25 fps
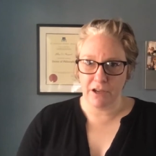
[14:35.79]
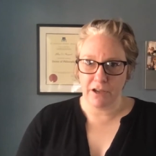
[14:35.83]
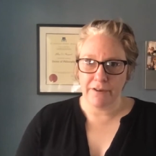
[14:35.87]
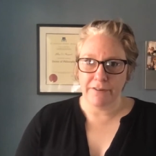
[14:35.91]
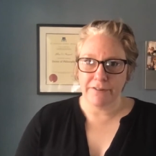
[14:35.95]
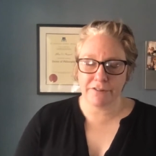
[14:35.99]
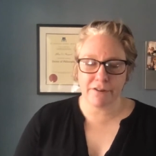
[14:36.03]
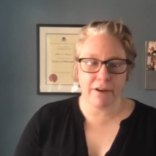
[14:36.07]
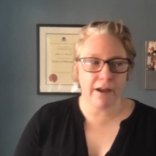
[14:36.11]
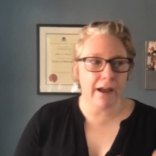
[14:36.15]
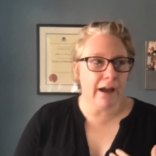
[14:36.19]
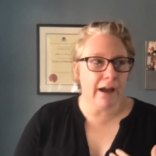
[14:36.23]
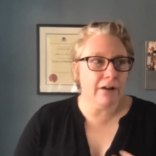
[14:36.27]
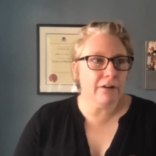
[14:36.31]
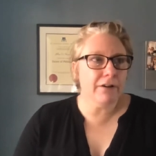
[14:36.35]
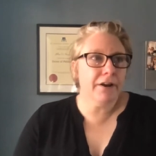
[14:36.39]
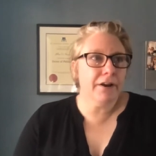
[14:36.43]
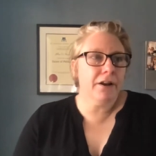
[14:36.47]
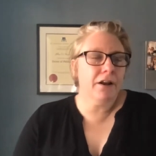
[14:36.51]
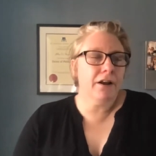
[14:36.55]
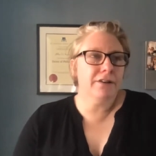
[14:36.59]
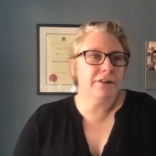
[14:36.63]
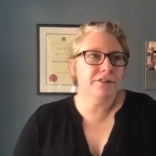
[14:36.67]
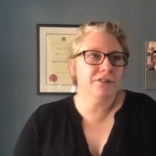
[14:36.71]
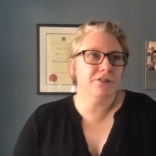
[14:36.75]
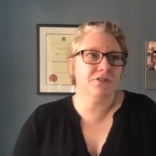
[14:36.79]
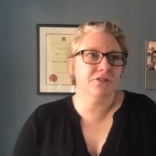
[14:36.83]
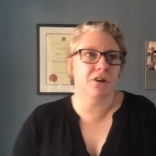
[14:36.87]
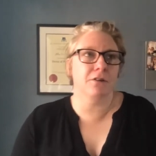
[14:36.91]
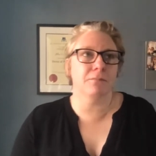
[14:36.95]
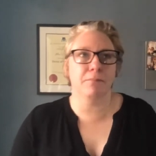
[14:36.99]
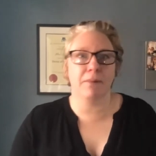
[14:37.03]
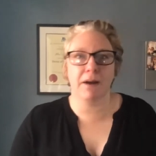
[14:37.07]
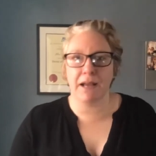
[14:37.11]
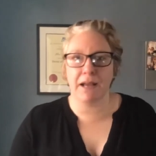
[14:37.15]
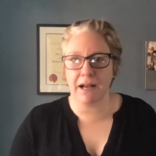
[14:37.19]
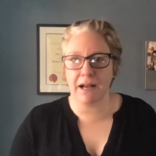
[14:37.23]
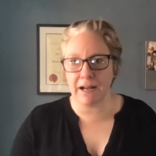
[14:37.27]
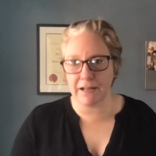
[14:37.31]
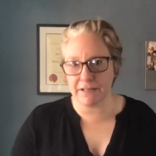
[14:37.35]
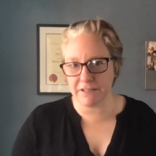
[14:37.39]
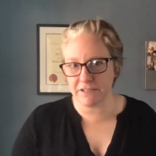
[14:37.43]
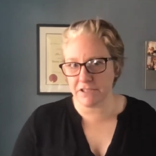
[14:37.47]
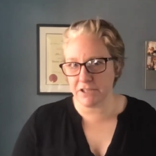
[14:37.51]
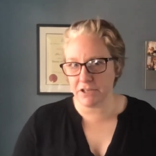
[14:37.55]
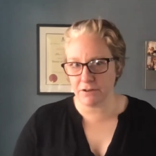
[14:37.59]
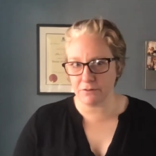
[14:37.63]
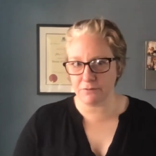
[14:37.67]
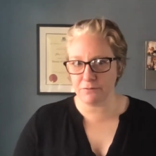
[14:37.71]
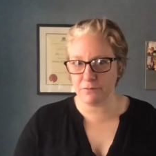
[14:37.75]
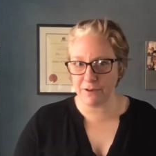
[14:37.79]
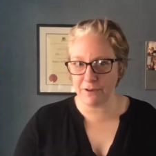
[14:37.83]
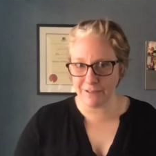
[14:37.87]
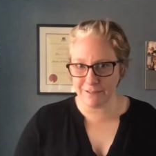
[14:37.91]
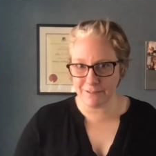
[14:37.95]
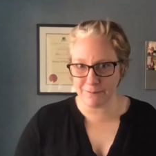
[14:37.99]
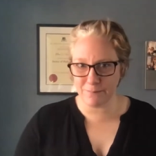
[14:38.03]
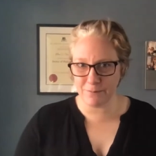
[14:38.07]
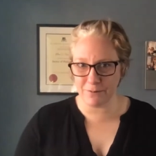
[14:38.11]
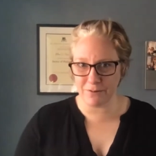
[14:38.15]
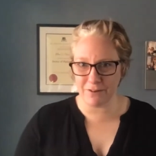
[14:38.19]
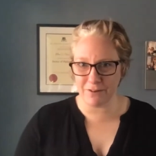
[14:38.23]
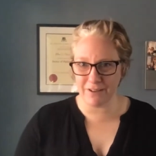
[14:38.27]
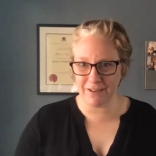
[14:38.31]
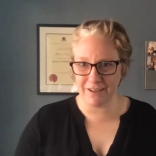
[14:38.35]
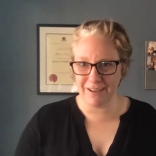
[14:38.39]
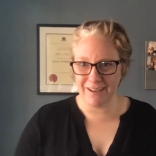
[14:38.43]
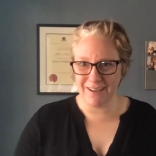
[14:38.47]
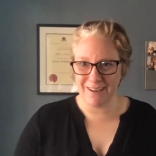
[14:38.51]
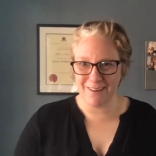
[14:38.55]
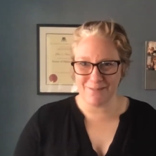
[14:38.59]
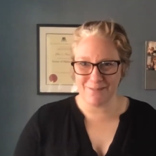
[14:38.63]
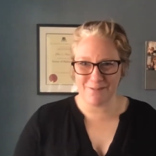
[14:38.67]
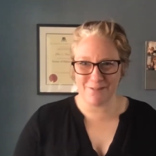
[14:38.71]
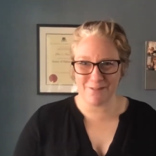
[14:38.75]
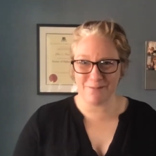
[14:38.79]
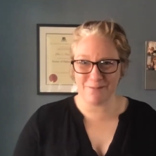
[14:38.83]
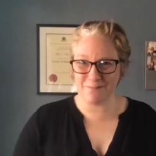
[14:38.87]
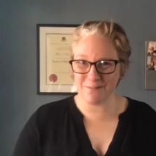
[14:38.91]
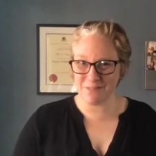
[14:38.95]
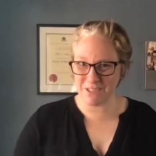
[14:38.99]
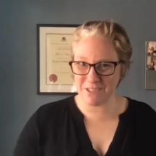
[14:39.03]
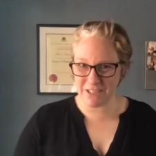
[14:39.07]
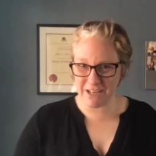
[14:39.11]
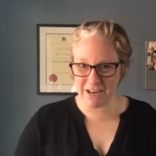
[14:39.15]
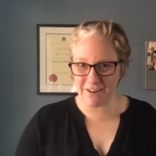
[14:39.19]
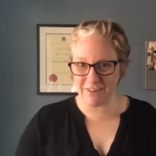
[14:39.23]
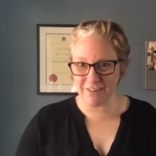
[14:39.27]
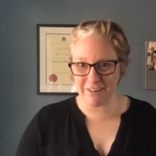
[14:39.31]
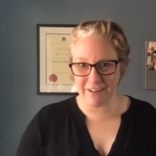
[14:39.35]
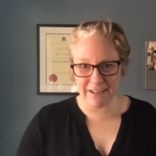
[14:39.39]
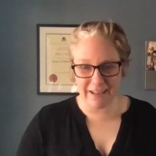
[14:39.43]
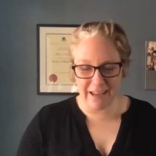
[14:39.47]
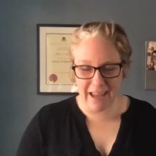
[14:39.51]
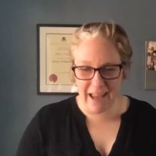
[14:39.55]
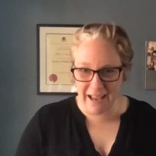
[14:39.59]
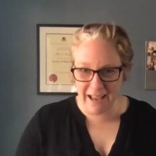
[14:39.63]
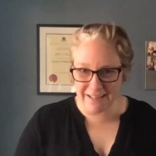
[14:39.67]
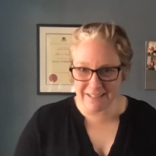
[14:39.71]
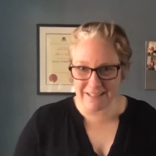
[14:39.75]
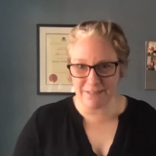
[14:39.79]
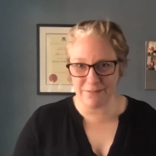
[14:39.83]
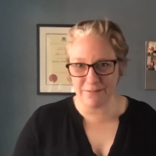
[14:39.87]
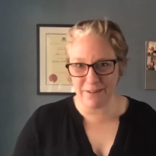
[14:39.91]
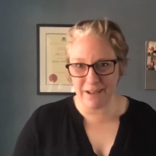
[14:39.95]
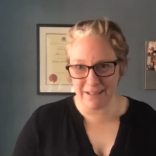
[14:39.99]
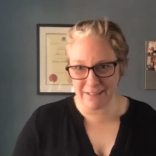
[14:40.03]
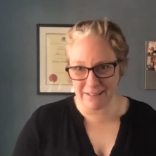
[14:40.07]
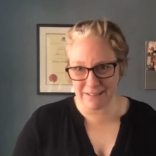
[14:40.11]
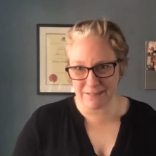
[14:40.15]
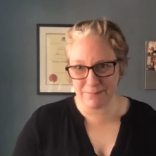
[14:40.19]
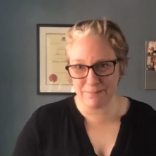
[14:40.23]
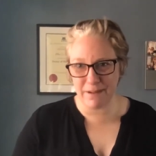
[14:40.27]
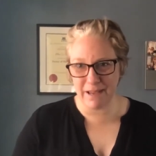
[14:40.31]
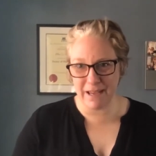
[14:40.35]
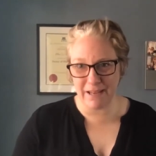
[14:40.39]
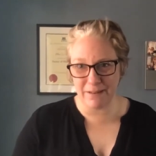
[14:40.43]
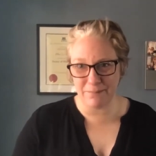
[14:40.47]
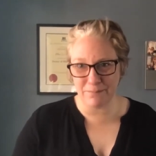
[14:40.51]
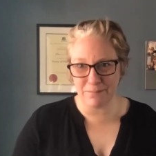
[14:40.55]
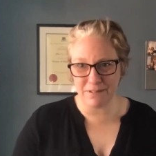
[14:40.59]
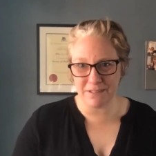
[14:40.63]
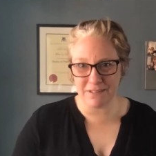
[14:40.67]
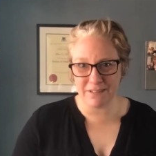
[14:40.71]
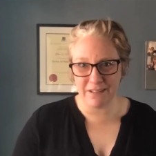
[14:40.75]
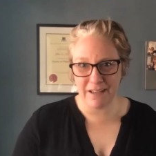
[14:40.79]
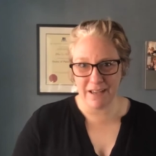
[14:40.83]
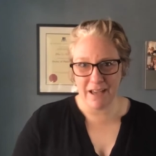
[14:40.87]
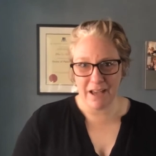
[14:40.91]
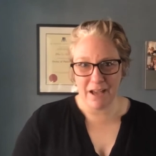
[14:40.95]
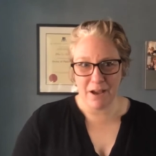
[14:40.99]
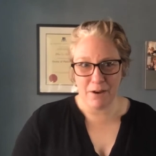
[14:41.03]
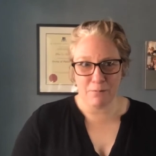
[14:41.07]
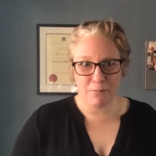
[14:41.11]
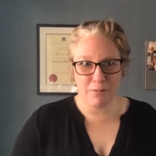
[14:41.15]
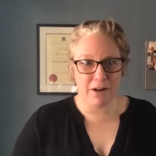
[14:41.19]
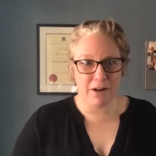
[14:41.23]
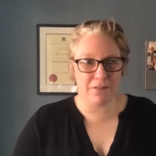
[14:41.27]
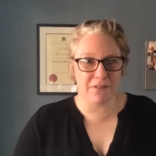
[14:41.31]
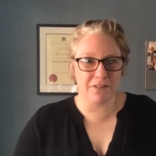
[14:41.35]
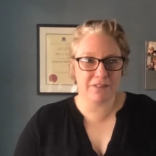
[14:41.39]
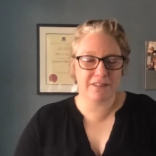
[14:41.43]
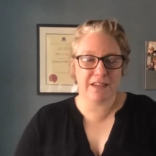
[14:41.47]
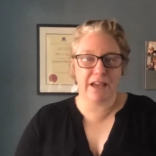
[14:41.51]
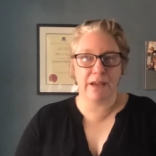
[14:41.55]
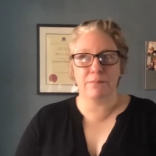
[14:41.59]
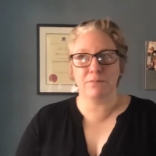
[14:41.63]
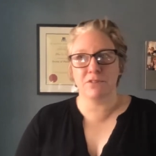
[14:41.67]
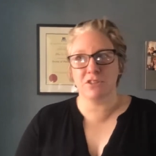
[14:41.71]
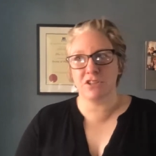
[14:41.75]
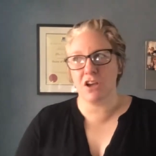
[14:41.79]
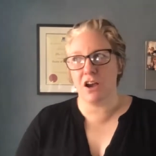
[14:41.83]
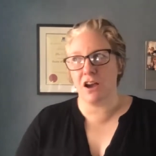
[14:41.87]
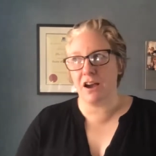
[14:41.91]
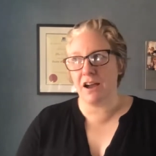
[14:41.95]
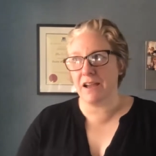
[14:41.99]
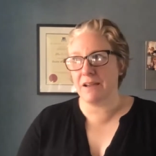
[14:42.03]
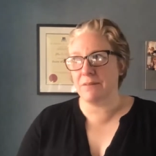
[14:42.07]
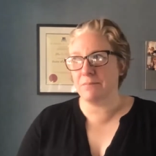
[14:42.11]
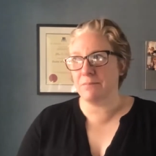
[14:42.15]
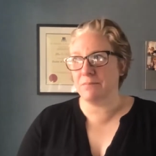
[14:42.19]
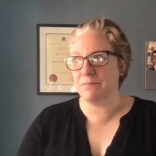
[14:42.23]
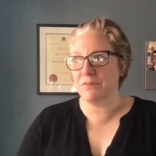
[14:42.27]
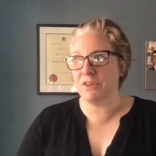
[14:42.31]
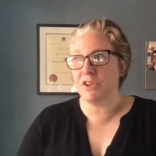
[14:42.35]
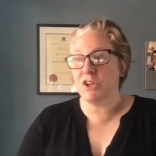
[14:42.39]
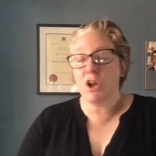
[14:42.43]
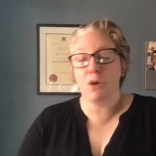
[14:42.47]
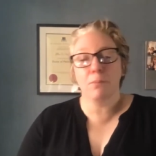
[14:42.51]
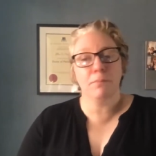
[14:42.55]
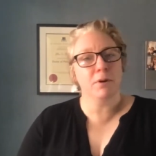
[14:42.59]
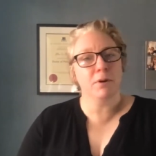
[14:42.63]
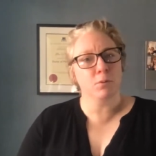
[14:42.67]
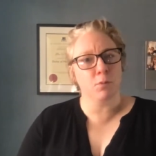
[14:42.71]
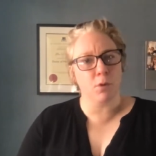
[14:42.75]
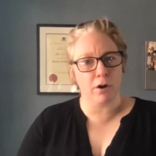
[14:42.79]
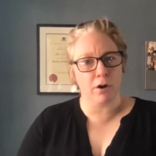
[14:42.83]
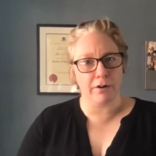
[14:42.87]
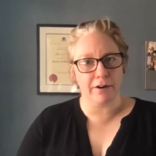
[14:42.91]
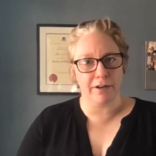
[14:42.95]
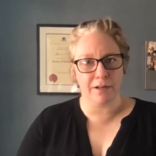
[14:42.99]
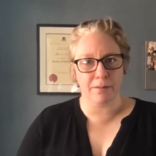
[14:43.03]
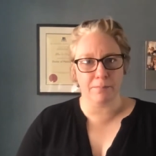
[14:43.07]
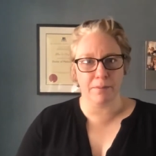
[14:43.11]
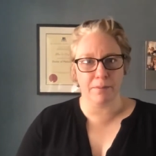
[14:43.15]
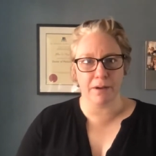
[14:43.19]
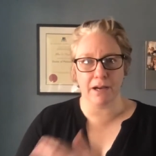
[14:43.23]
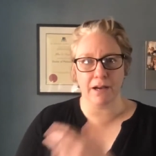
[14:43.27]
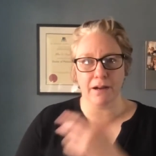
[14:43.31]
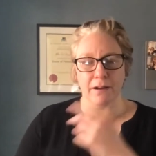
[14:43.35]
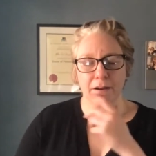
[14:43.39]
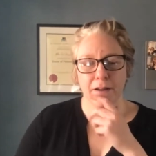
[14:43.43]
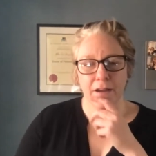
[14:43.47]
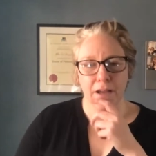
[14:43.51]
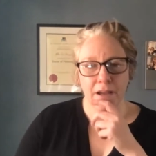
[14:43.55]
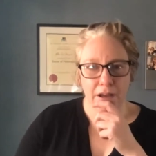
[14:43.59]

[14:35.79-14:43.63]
So how can I stop my auntie on Facebook from sharing anti-vax memes, but at the same time, you know, be worried about